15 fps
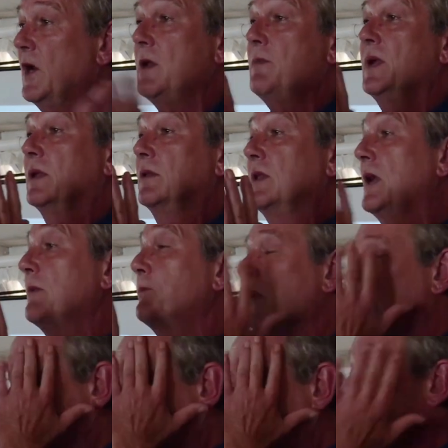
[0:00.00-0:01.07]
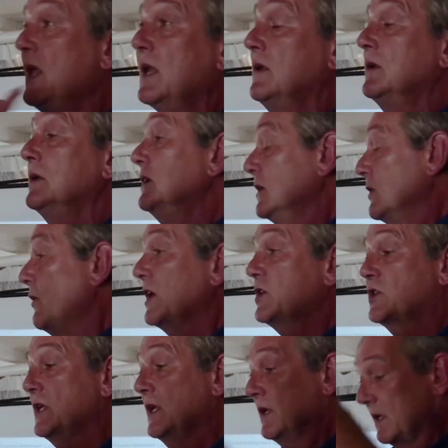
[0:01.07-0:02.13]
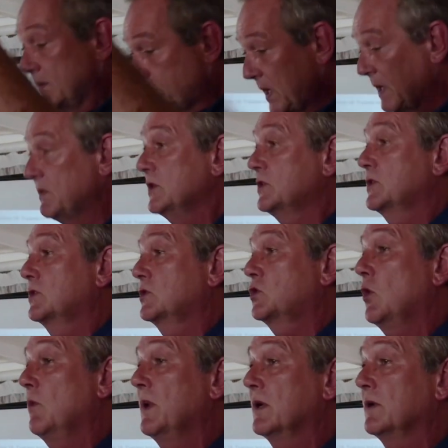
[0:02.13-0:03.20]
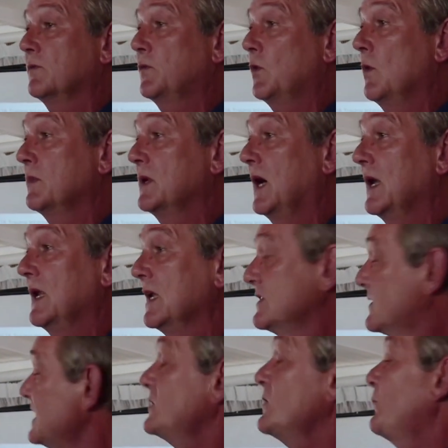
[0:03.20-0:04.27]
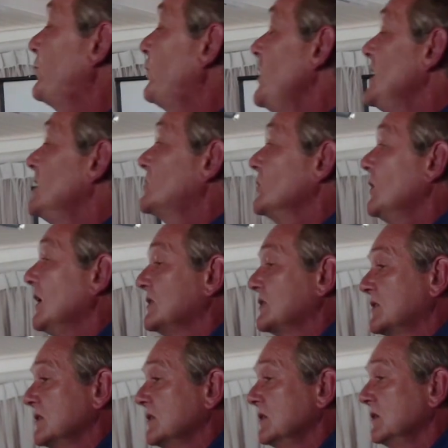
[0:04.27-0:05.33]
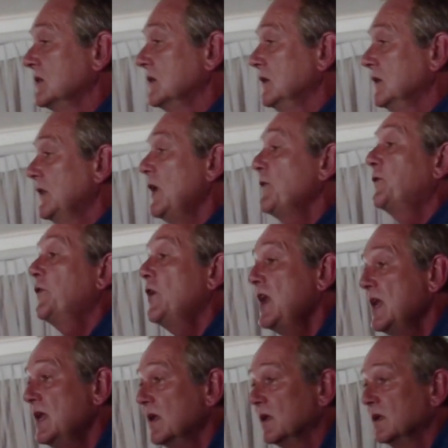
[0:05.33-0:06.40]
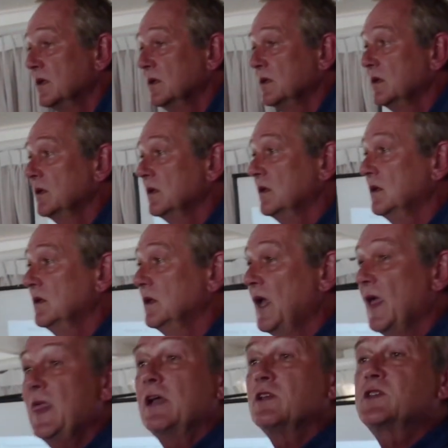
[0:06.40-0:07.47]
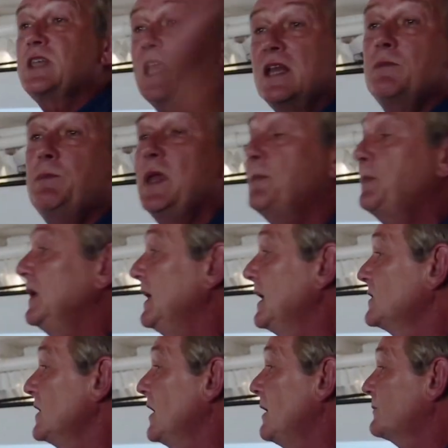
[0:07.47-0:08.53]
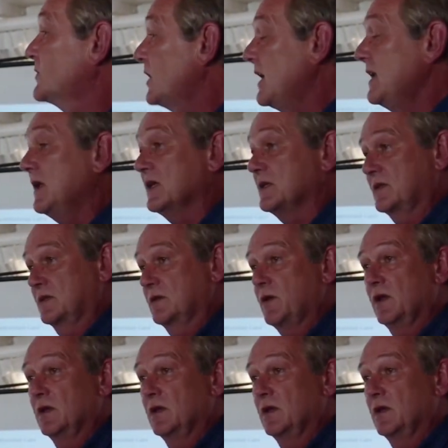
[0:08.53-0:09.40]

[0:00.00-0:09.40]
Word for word: very big. They, they then rushed in and published trauma-informed guidelines. These are free to us. They're free. And they'll send people here to help train us.